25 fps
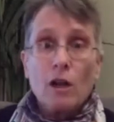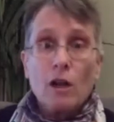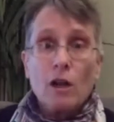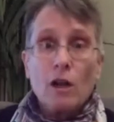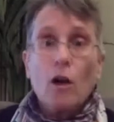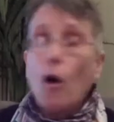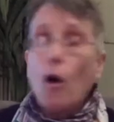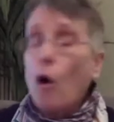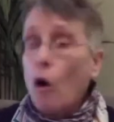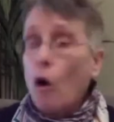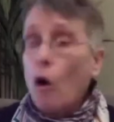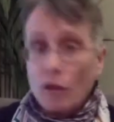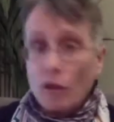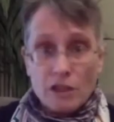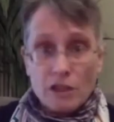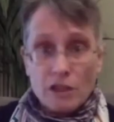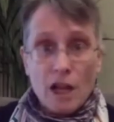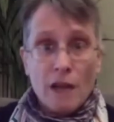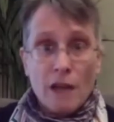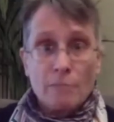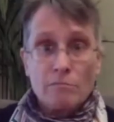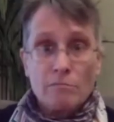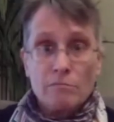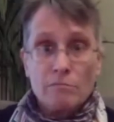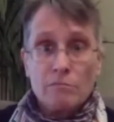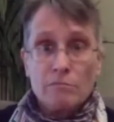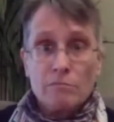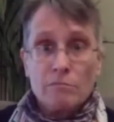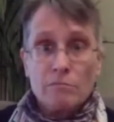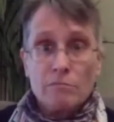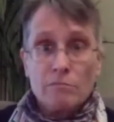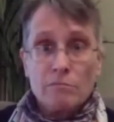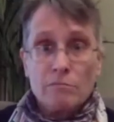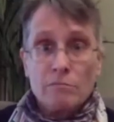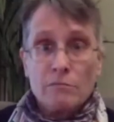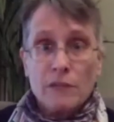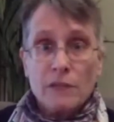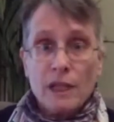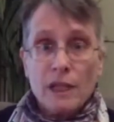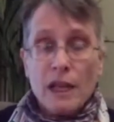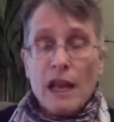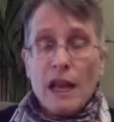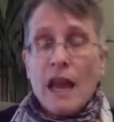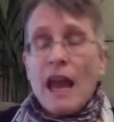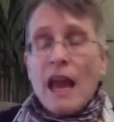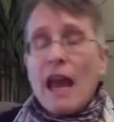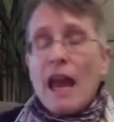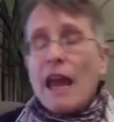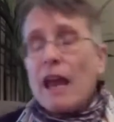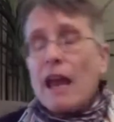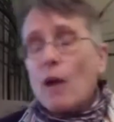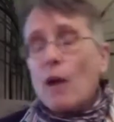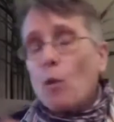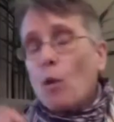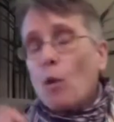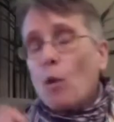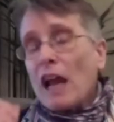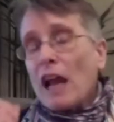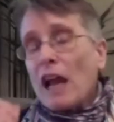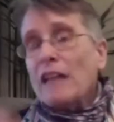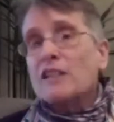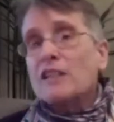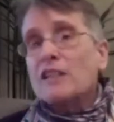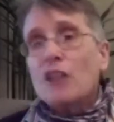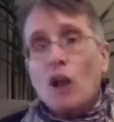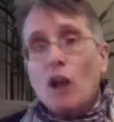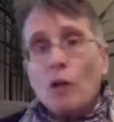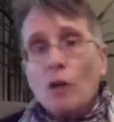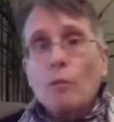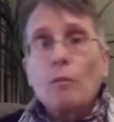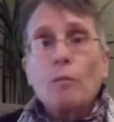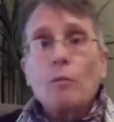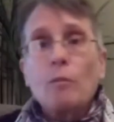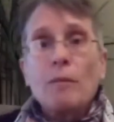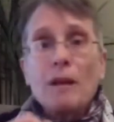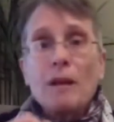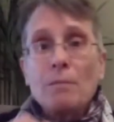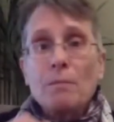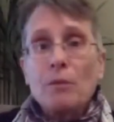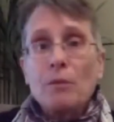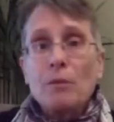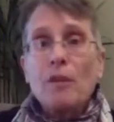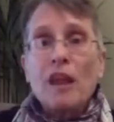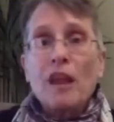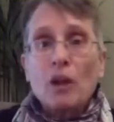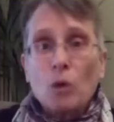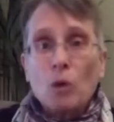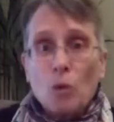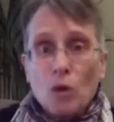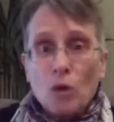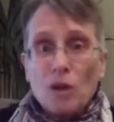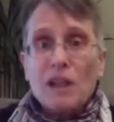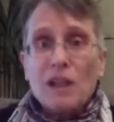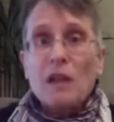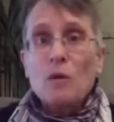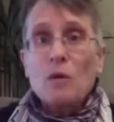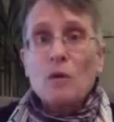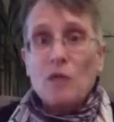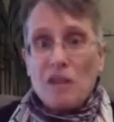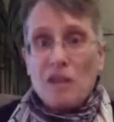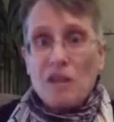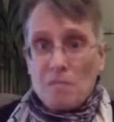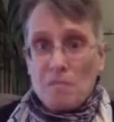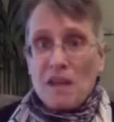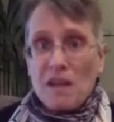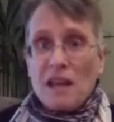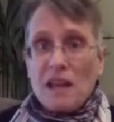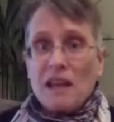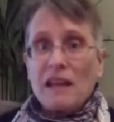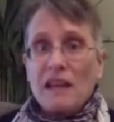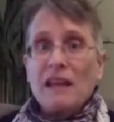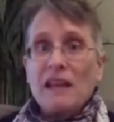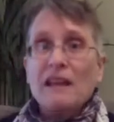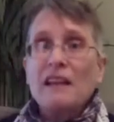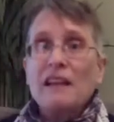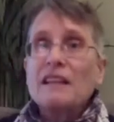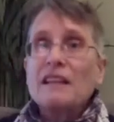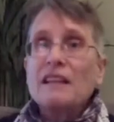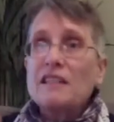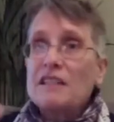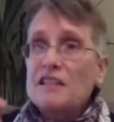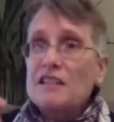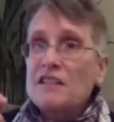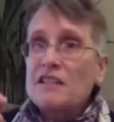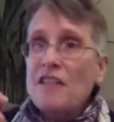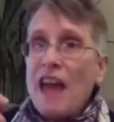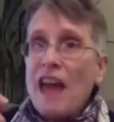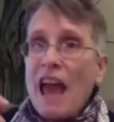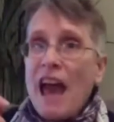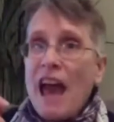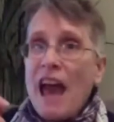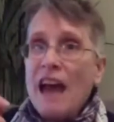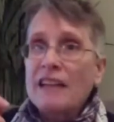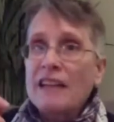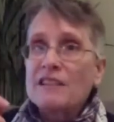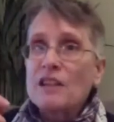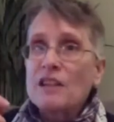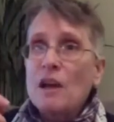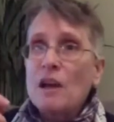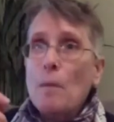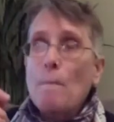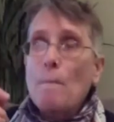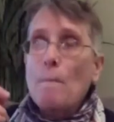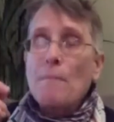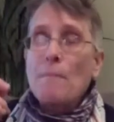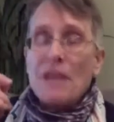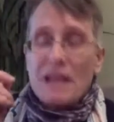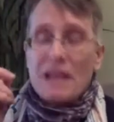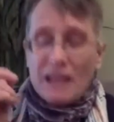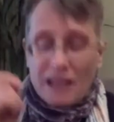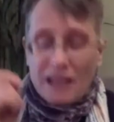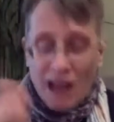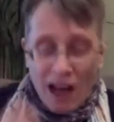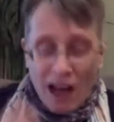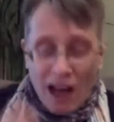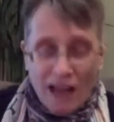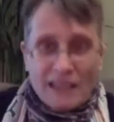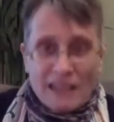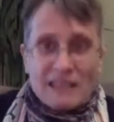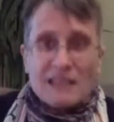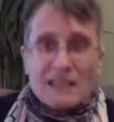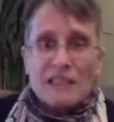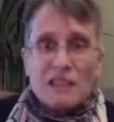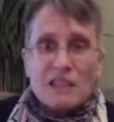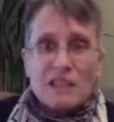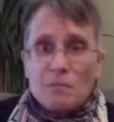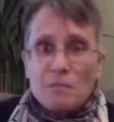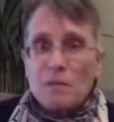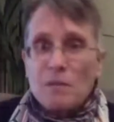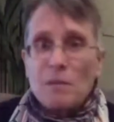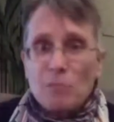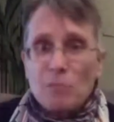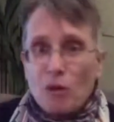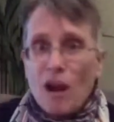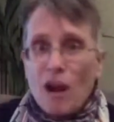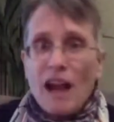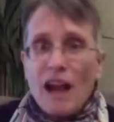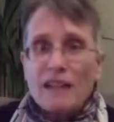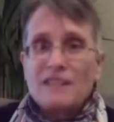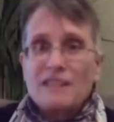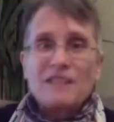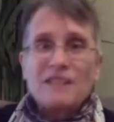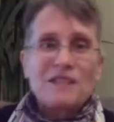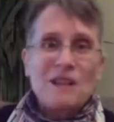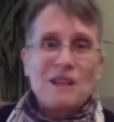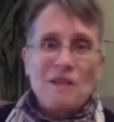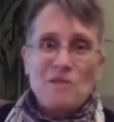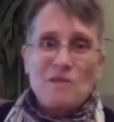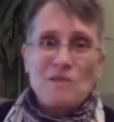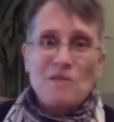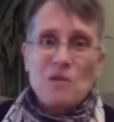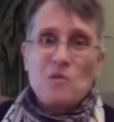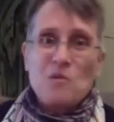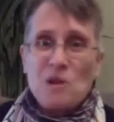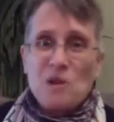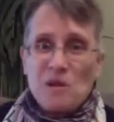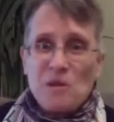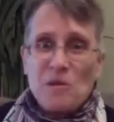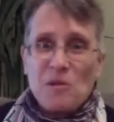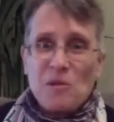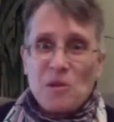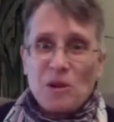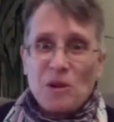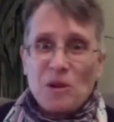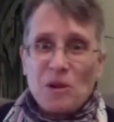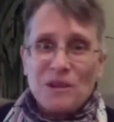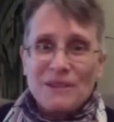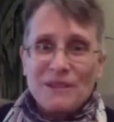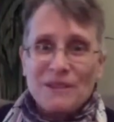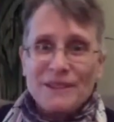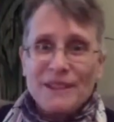all the time. What I tell people that are working with me is that because it's been practiced everywhere in the world,